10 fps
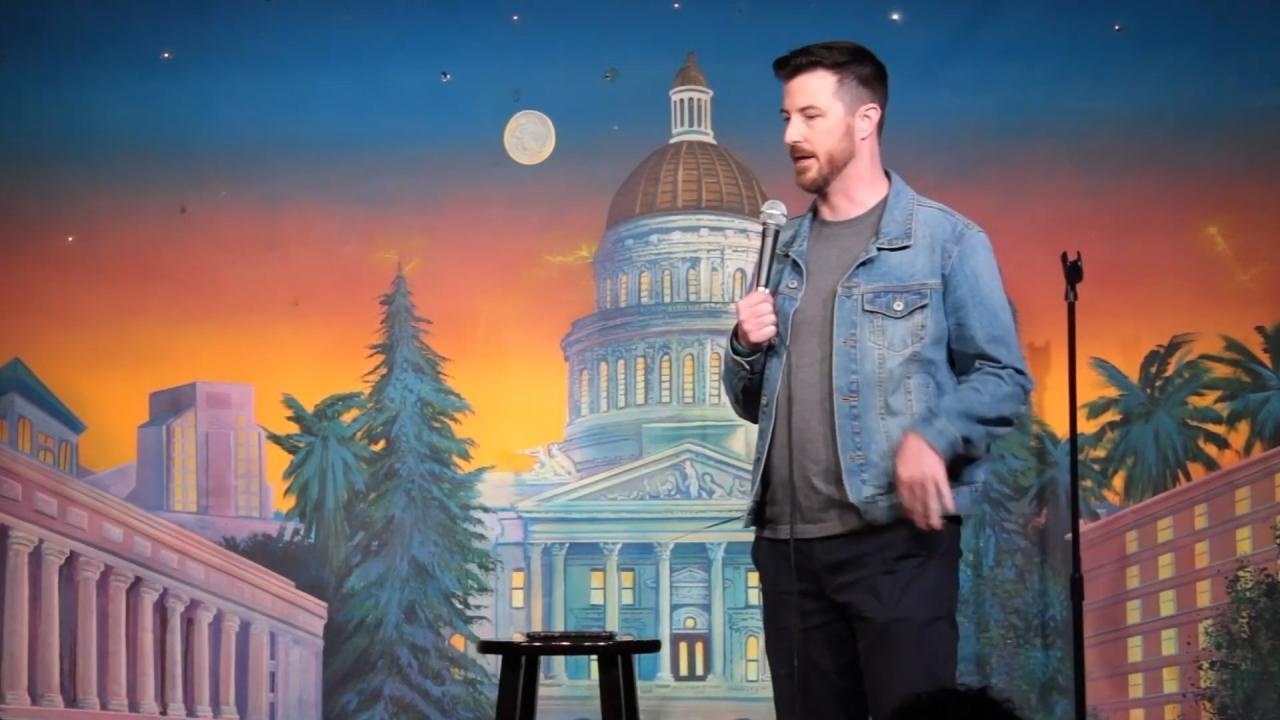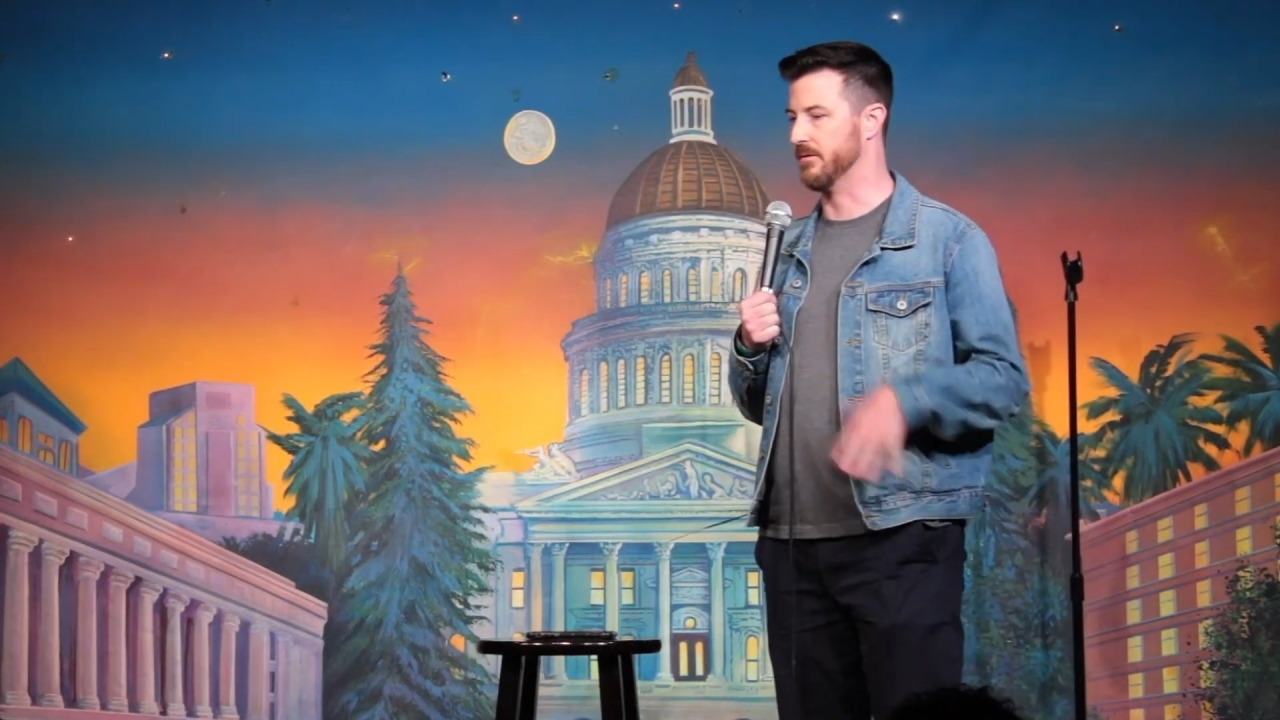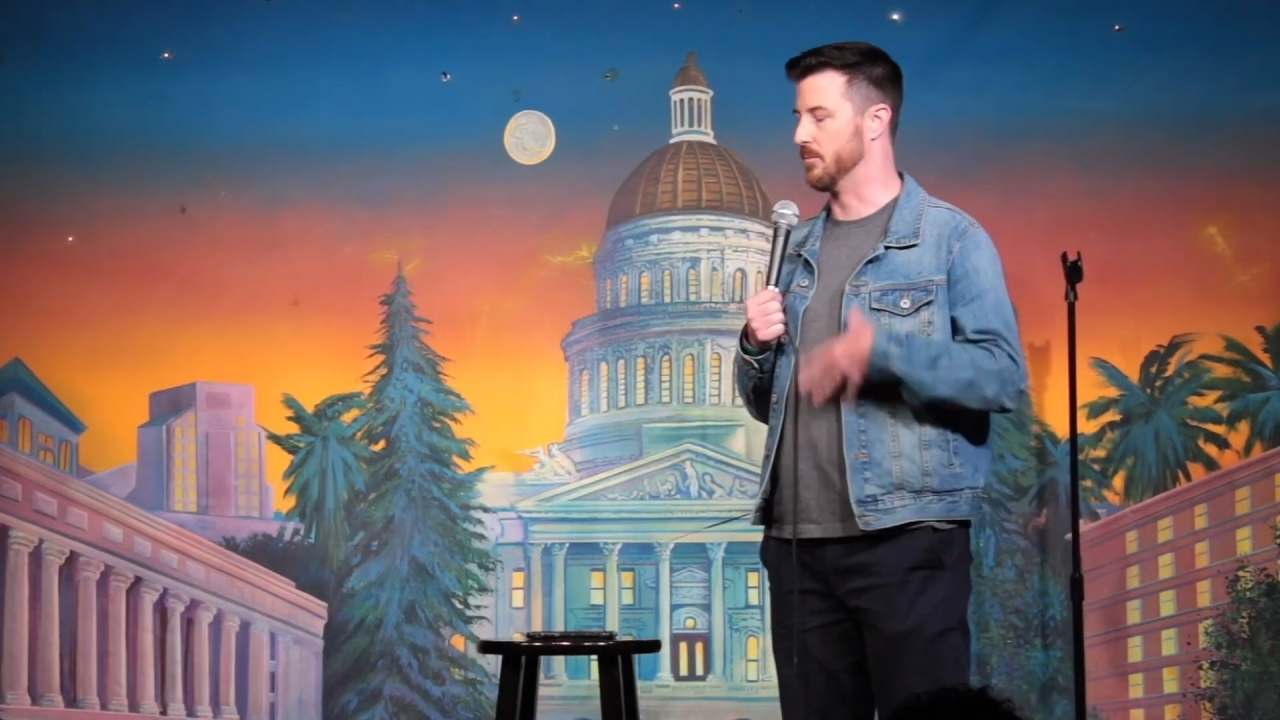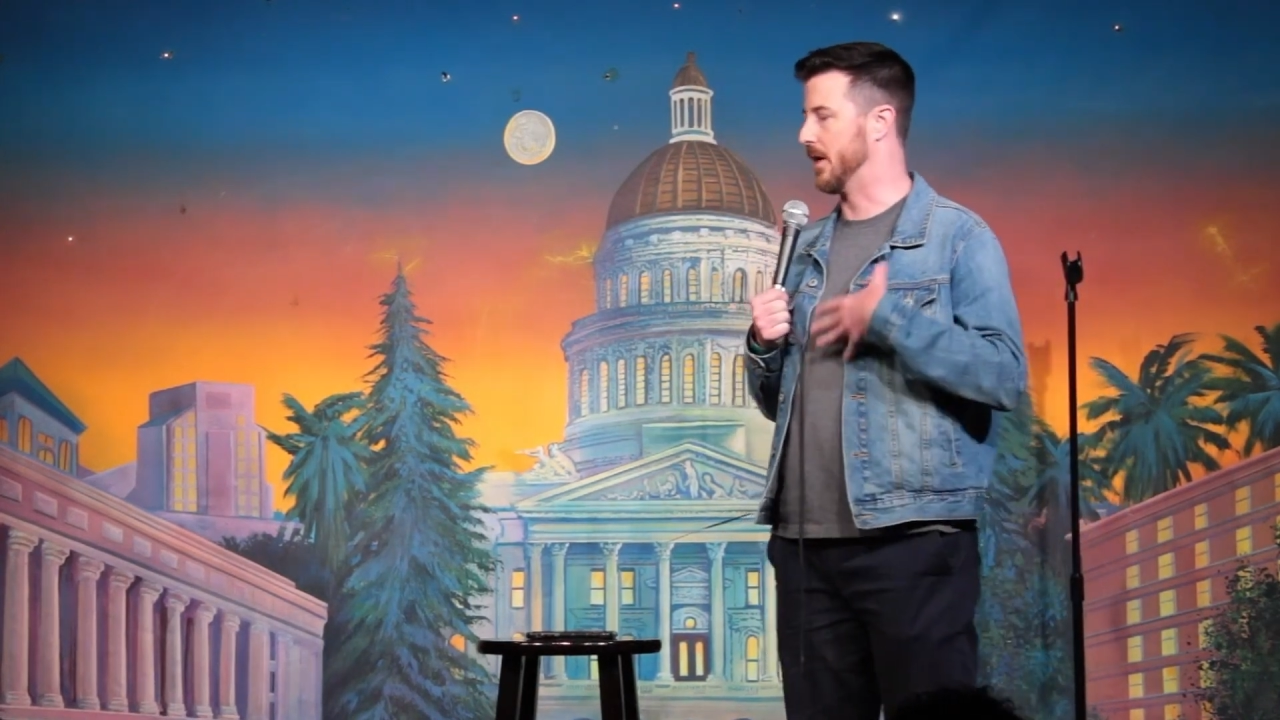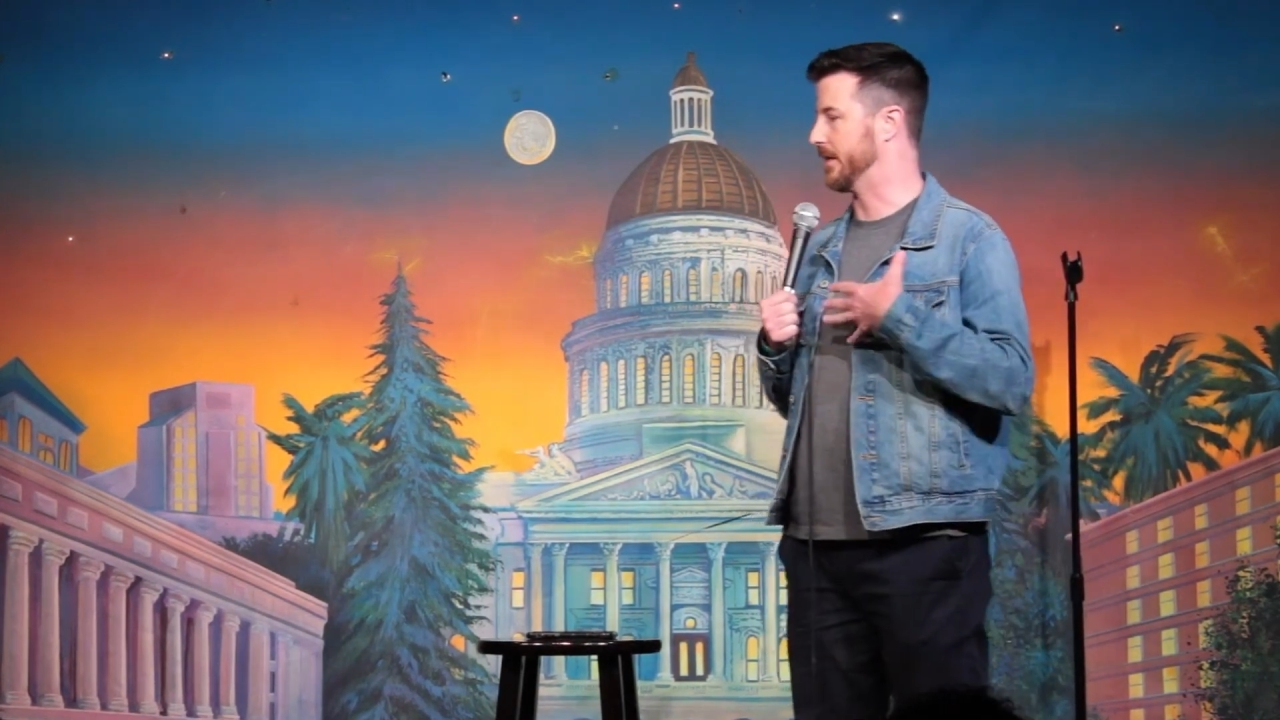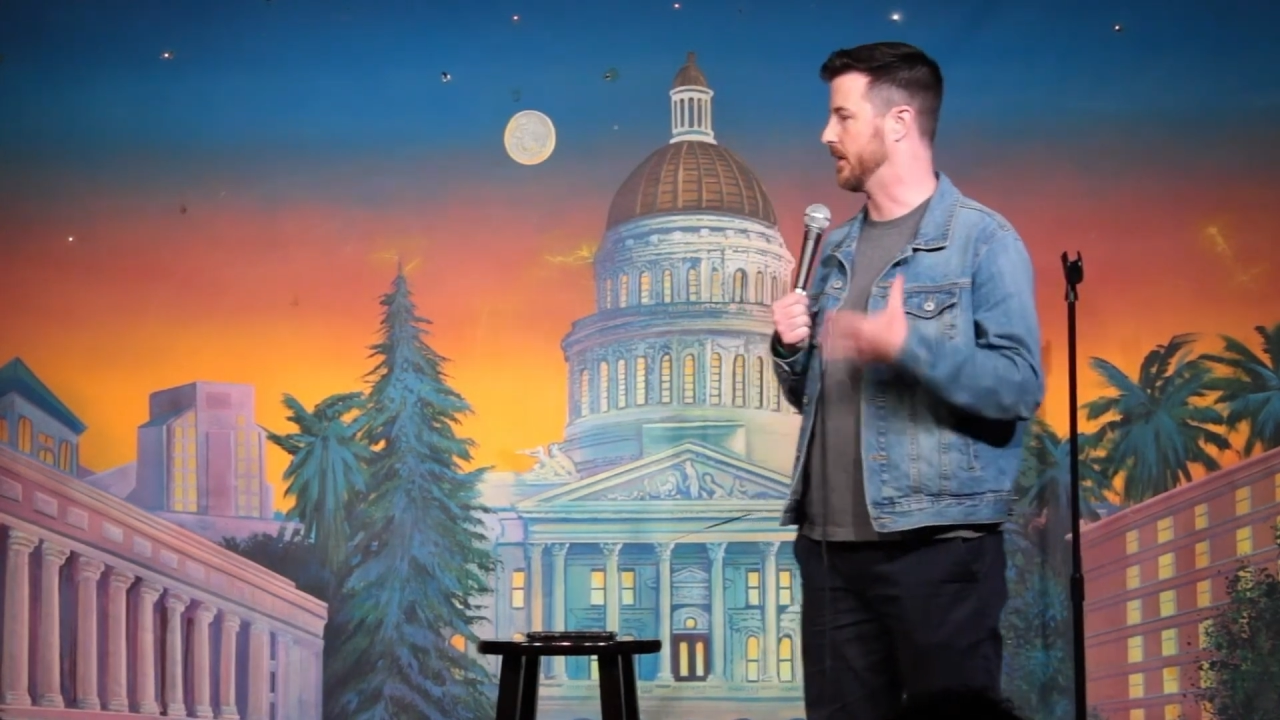have the body